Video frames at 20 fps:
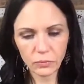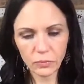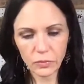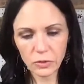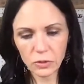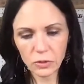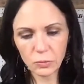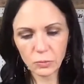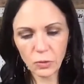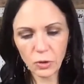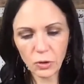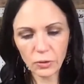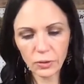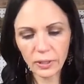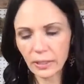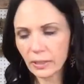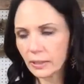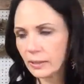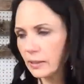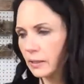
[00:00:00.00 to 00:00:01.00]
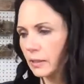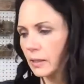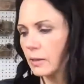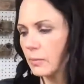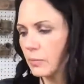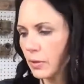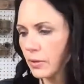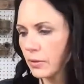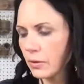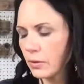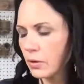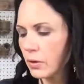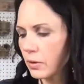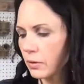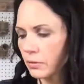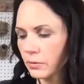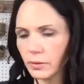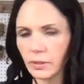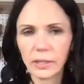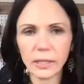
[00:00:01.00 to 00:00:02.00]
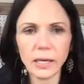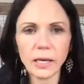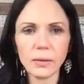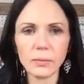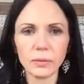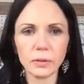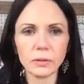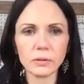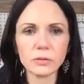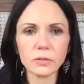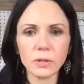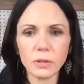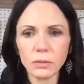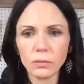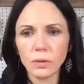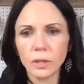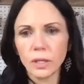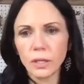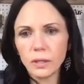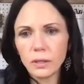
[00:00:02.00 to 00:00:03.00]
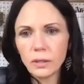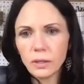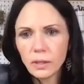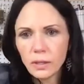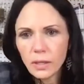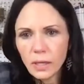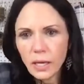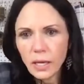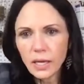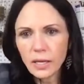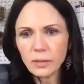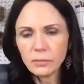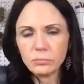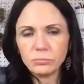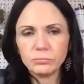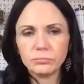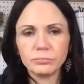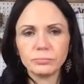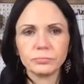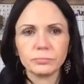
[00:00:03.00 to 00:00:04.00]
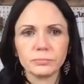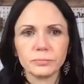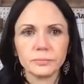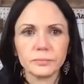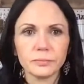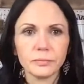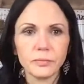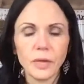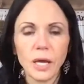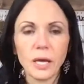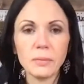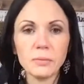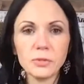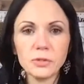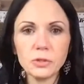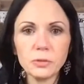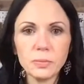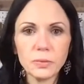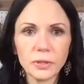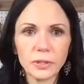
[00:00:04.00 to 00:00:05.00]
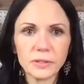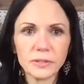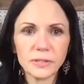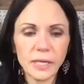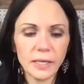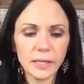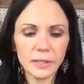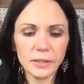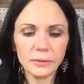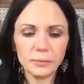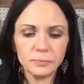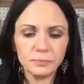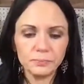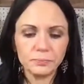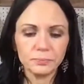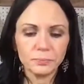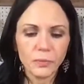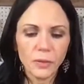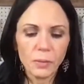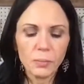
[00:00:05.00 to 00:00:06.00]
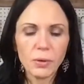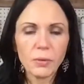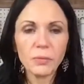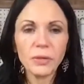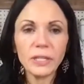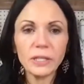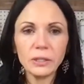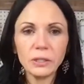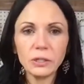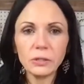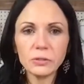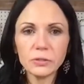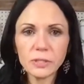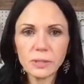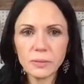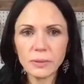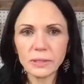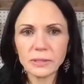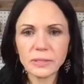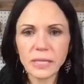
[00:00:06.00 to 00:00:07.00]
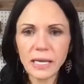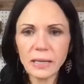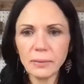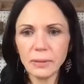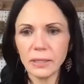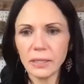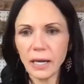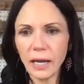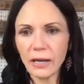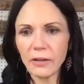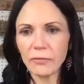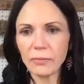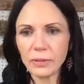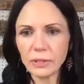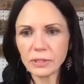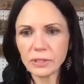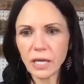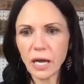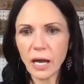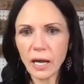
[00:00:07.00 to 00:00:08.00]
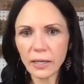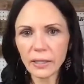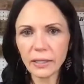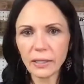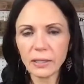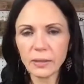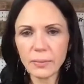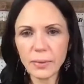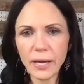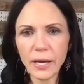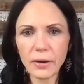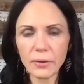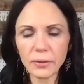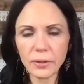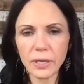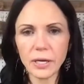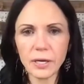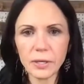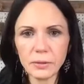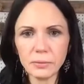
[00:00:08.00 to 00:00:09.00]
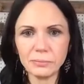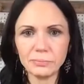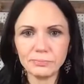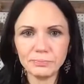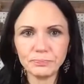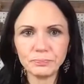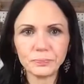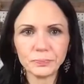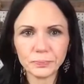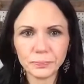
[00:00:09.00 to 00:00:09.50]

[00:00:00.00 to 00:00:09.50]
small kid get hit by the car thing happen. So, um, I'm super excited, but we can use it because Amy and I have been talking about. Um,